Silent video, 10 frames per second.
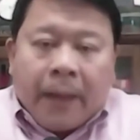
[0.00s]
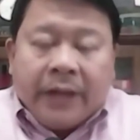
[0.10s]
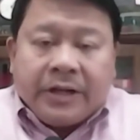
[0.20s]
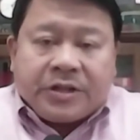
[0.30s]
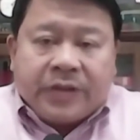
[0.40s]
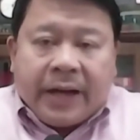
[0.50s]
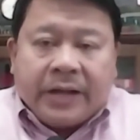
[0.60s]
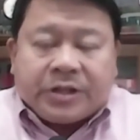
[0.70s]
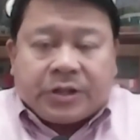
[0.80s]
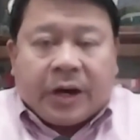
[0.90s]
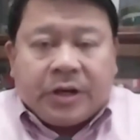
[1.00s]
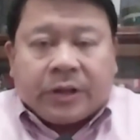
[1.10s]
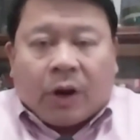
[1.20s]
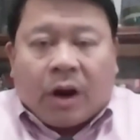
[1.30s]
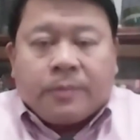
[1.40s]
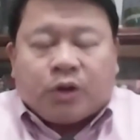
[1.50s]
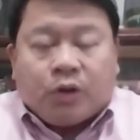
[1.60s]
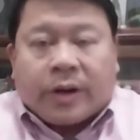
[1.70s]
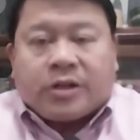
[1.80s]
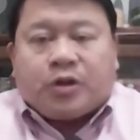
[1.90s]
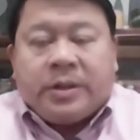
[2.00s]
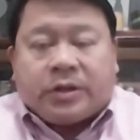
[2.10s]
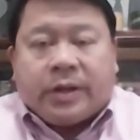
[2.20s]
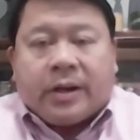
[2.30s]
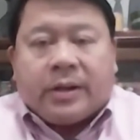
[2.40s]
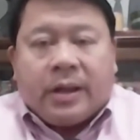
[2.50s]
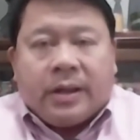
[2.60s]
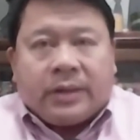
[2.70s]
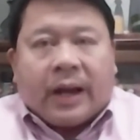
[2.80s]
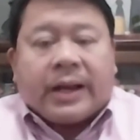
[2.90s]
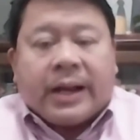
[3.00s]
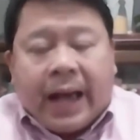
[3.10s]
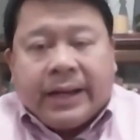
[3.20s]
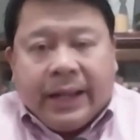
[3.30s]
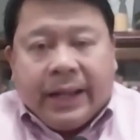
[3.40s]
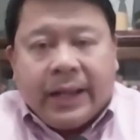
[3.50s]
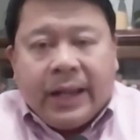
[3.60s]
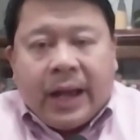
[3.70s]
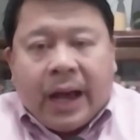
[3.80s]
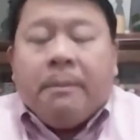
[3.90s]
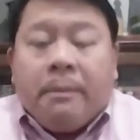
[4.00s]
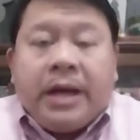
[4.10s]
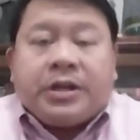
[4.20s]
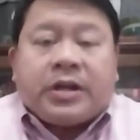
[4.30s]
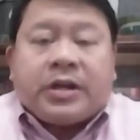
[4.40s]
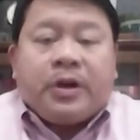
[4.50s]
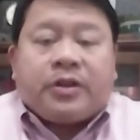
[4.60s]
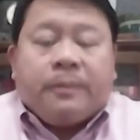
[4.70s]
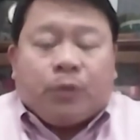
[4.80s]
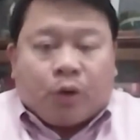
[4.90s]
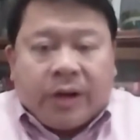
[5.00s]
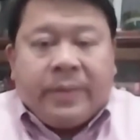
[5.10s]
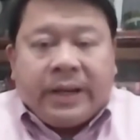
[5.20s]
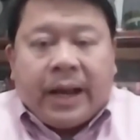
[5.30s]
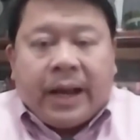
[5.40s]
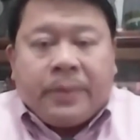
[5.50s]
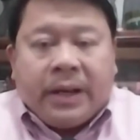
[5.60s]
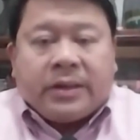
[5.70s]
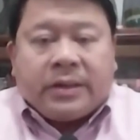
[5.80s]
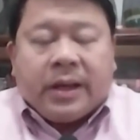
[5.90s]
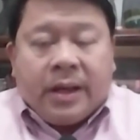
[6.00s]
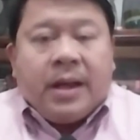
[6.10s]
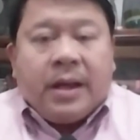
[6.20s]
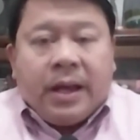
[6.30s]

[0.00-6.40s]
by the Senate Sergeant-at-Arms to arrest Mister Dargani may subject him to criminal liability,